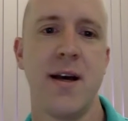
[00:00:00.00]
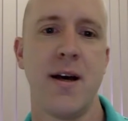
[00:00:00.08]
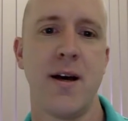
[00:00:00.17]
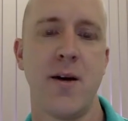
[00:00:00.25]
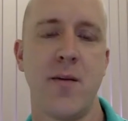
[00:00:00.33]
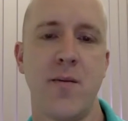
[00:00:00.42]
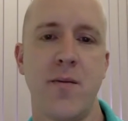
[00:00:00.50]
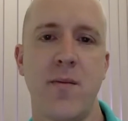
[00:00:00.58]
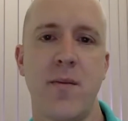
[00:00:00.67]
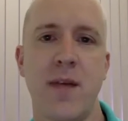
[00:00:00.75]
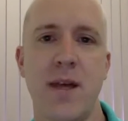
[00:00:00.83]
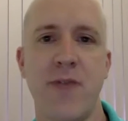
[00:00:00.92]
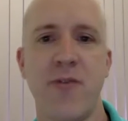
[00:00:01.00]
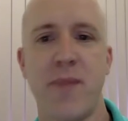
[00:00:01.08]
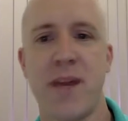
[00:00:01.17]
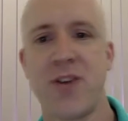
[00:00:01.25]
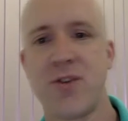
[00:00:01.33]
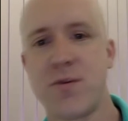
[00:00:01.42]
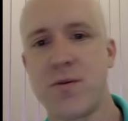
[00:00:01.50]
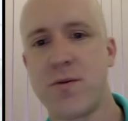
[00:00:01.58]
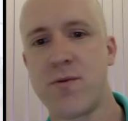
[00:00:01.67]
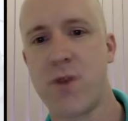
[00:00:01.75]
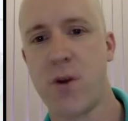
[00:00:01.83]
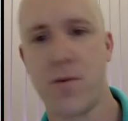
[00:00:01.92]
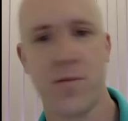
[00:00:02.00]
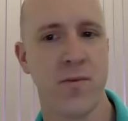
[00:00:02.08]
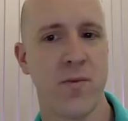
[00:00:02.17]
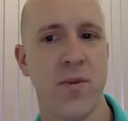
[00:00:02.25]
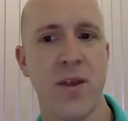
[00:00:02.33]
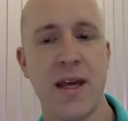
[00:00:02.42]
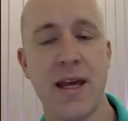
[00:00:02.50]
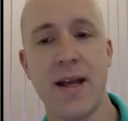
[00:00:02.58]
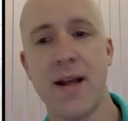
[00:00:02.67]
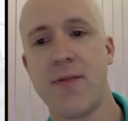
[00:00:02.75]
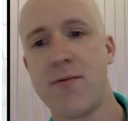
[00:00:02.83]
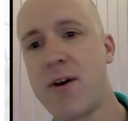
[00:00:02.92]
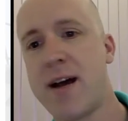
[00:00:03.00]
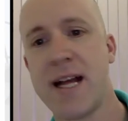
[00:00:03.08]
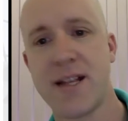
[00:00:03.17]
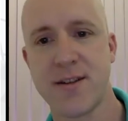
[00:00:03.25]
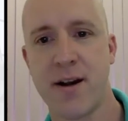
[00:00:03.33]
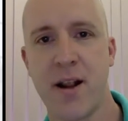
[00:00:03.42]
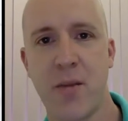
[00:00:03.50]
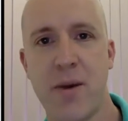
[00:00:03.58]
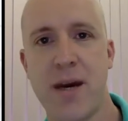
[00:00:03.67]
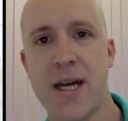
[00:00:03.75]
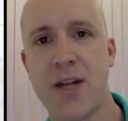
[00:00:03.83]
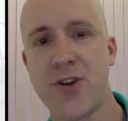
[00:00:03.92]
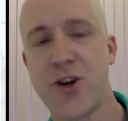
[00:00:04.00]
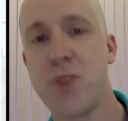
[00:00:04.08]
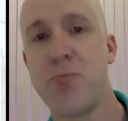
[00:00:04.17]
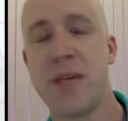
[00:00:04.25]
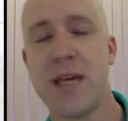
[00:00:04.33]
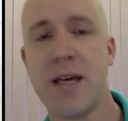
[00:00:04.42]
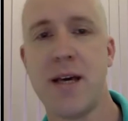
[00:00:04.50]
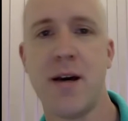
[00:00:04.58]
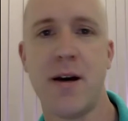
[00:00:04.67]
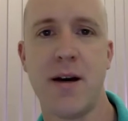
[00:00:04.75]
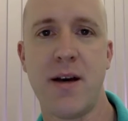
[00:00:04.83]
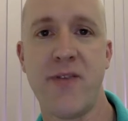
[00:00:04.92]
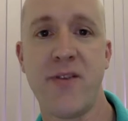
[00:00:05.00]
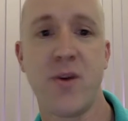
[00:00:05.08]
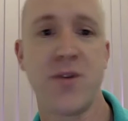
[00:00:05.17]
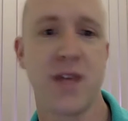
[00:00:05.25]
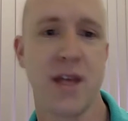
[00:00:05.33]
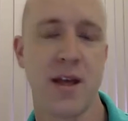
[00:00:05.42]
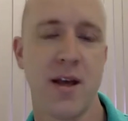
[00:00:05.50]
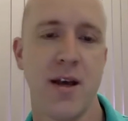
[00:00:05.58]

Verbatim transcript: Um, information from the right hand side of the page could be uh, influencing